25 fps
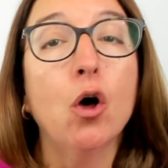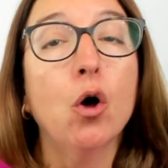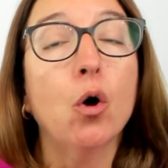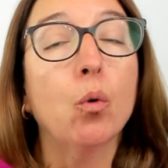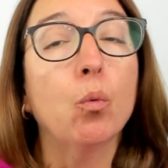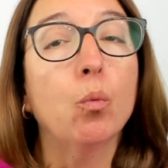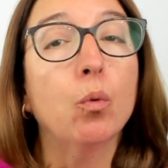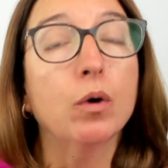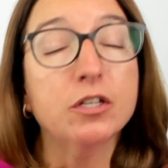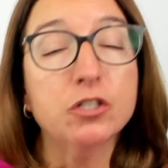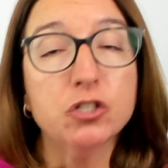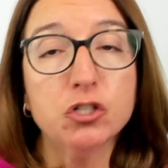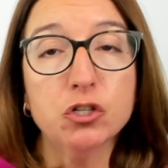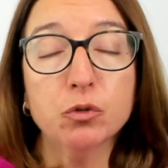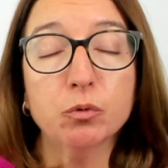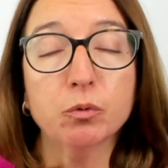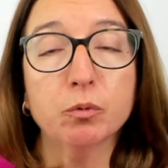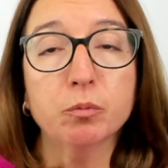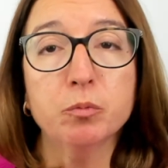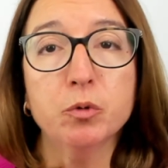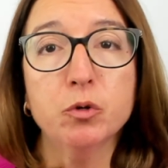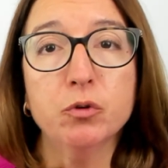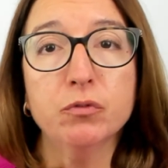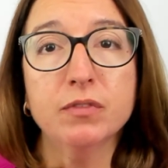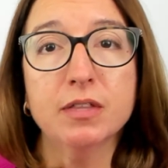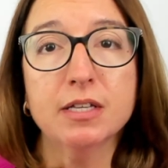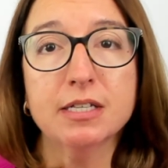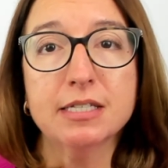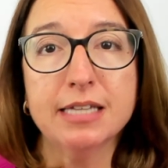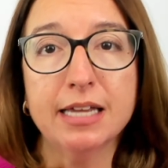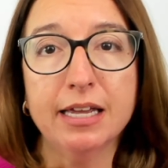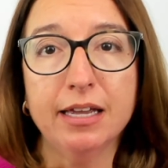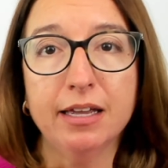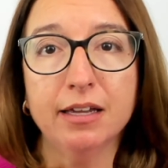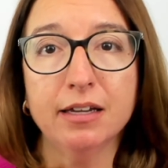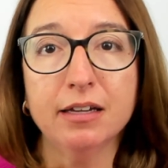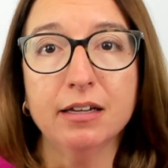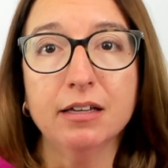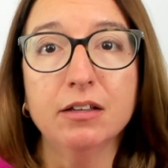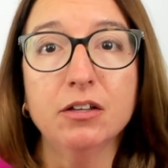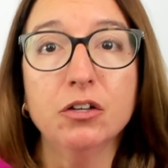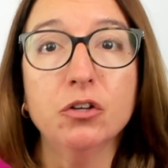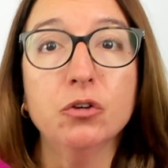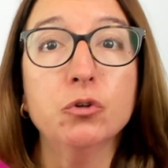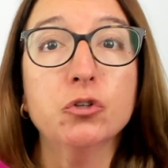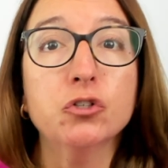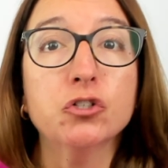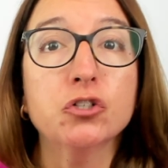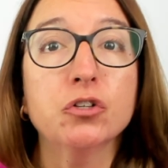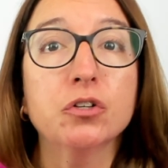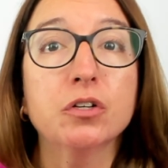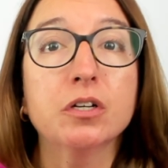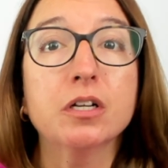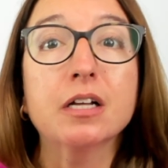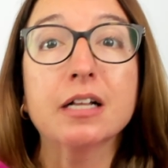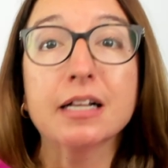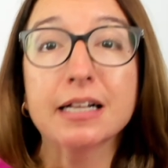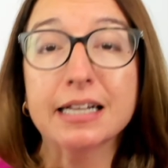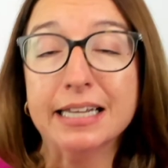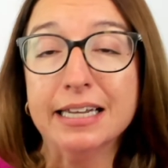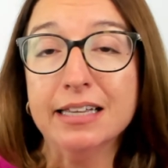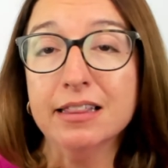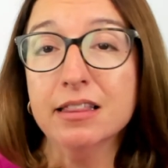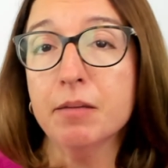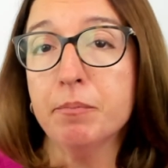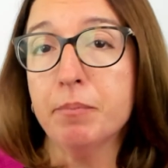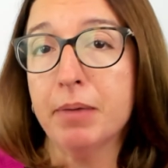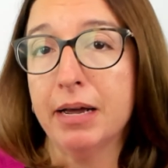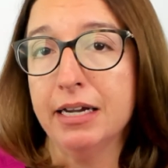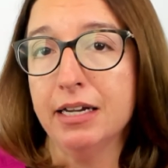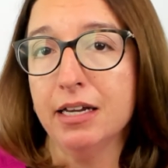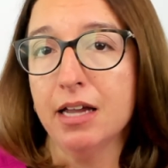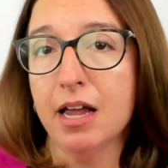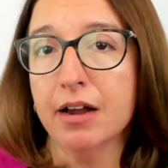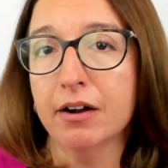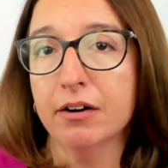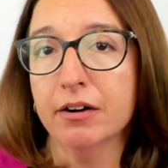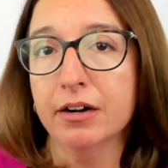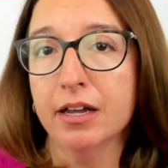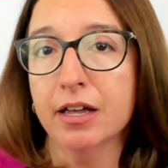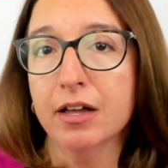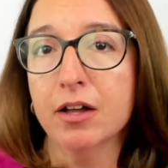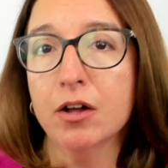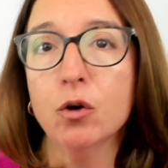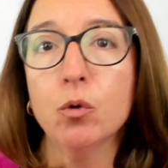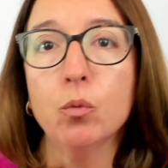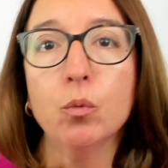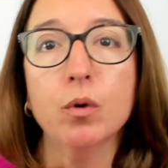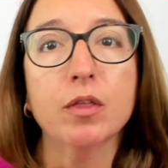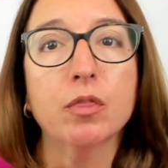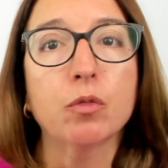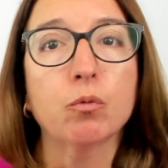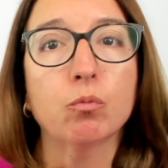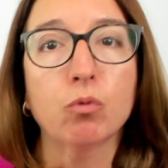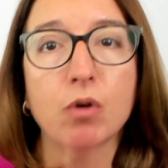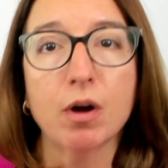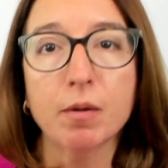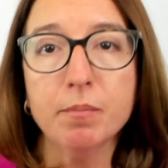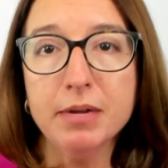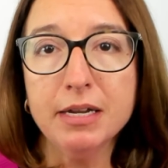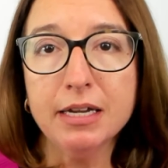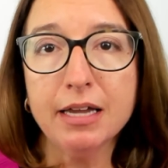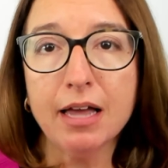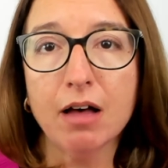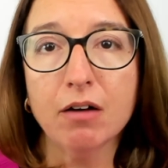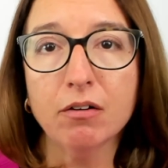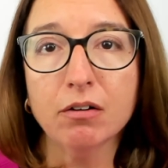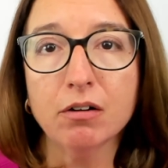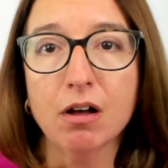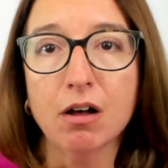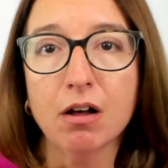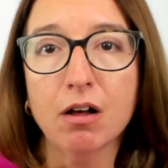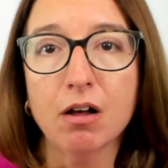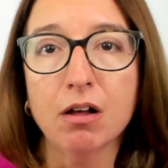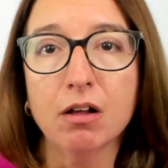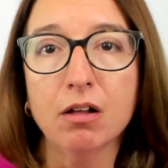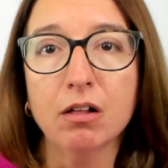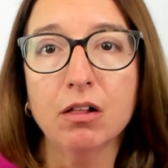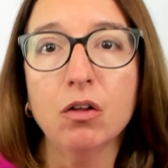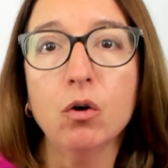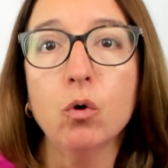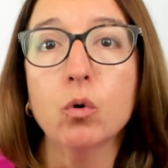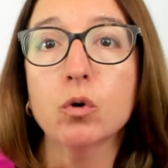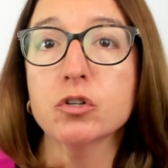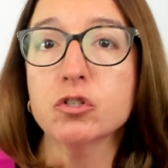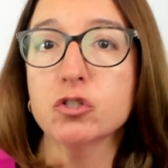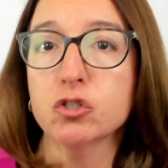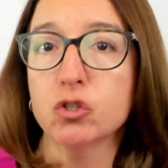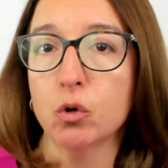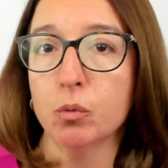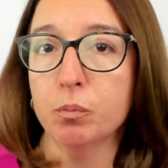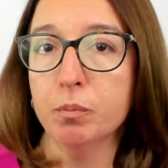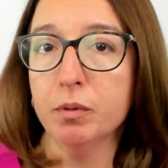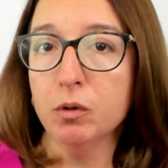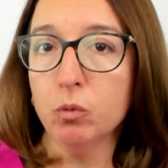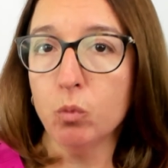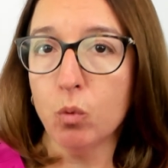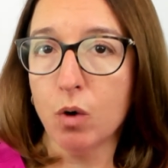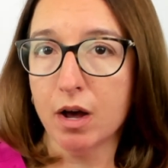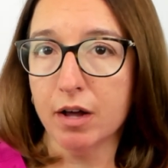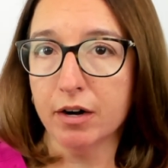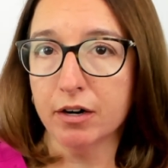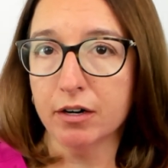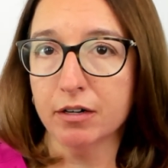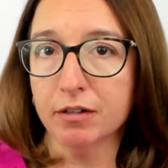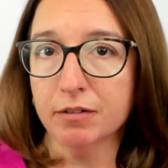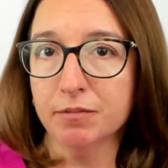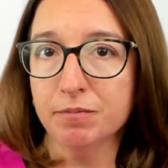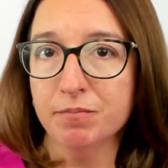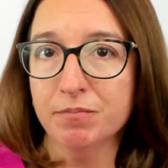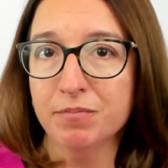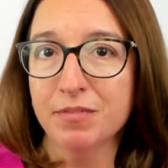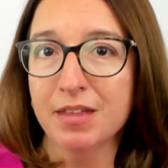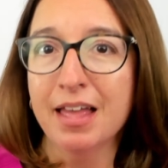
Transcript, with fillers: Once you remove the tick, you should clean the bite area with rubbing alcohol or soap and water,